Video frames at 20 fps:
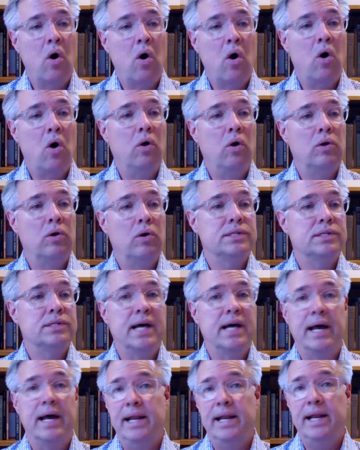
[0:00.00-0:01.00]
all
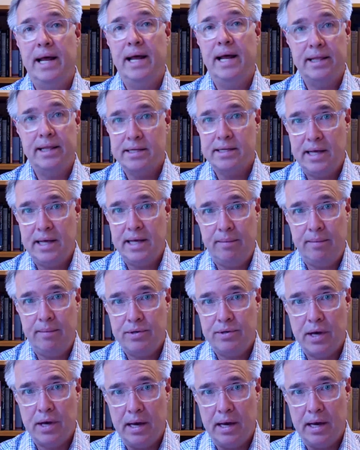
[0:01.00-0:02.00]
studied at the same
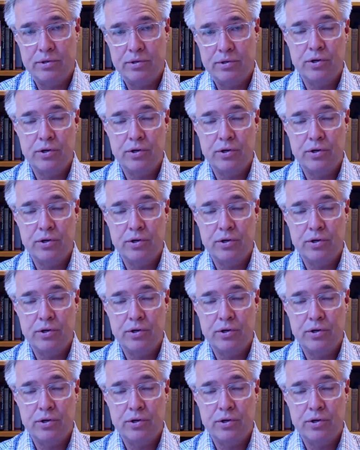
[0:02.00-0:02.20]
time.